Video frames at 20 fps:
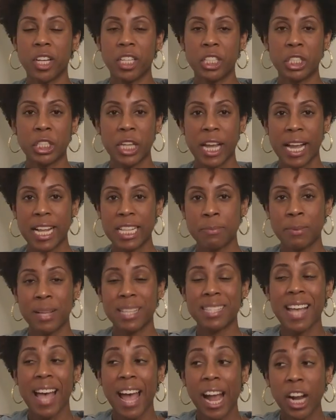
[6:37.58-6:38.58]
chains, but that's
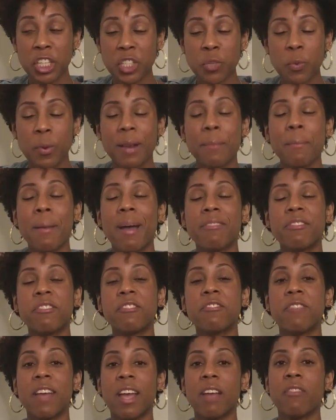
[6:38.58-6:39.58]
actually one of my
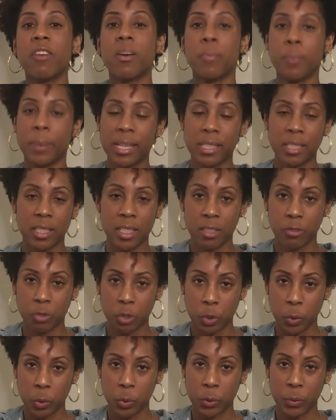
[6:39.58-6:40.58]
favorite pieces of
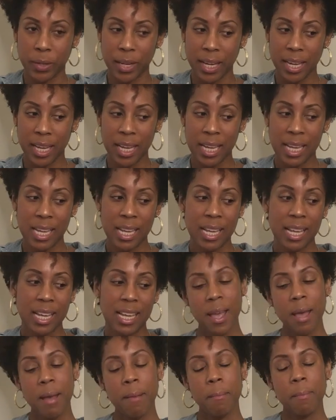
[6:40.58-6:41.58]
jewelry.
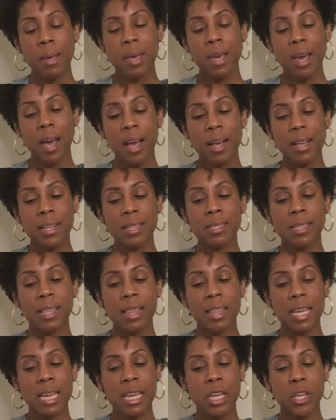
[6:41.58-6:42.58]
Because the
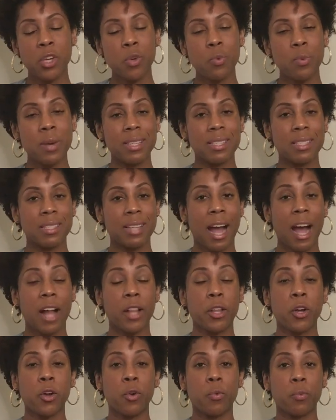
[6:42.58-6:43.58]
US
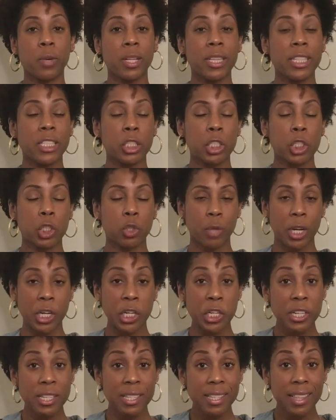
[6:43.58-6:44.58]
dollar really
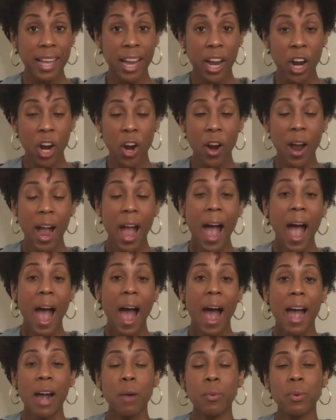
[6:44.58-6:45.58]
stretches there,
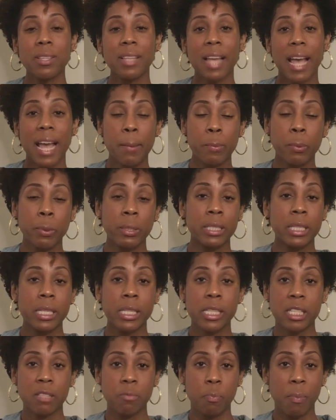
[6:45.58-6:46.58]
I was able to
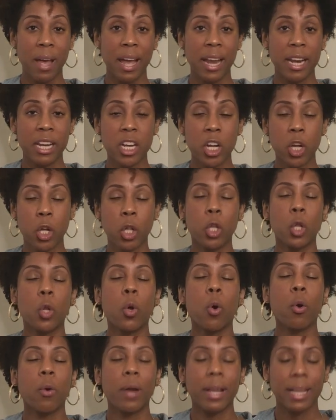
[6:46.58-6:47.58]
spend
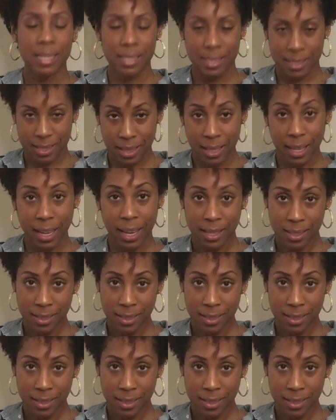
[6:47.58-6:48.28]
gloriously